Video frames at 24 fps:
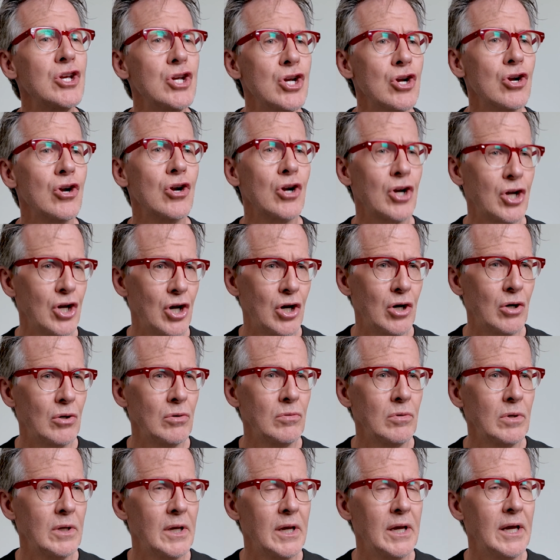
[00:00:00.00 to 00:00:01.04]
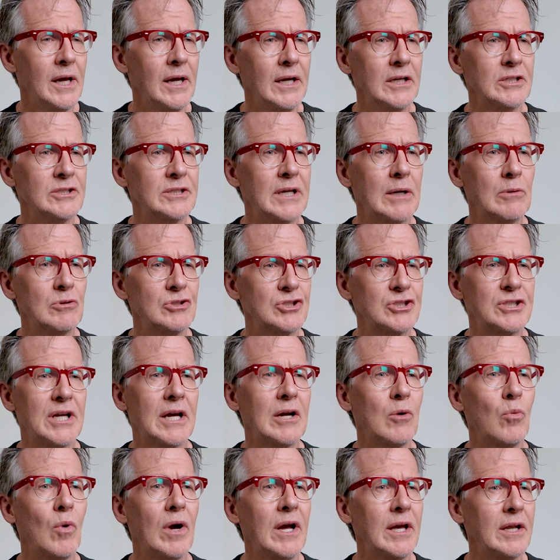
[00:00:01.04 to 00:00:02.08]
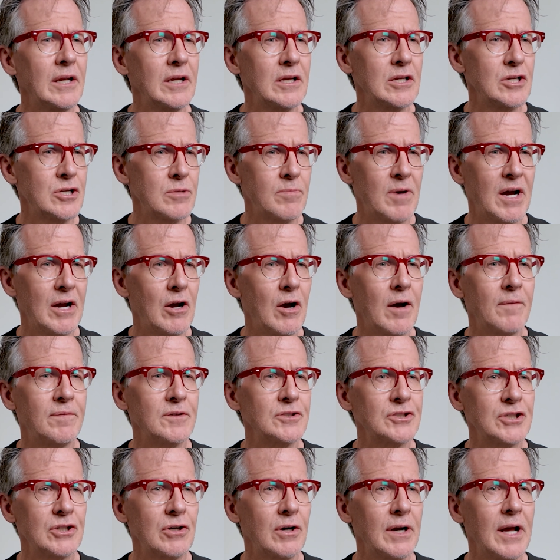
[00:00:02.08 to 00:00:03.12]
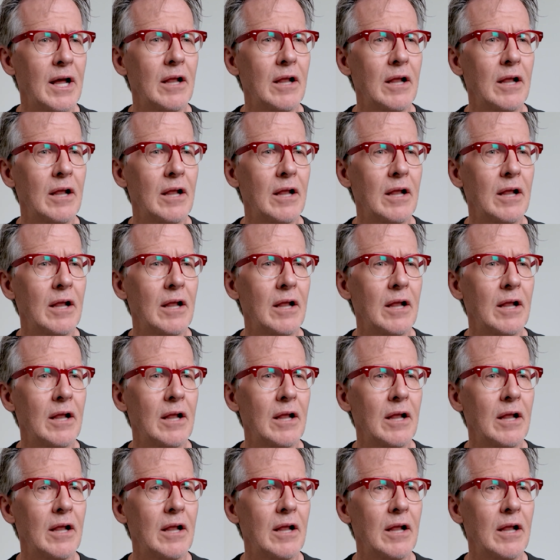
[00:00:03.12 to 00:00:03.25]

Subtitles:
a year ago, as I was segueing into my office here in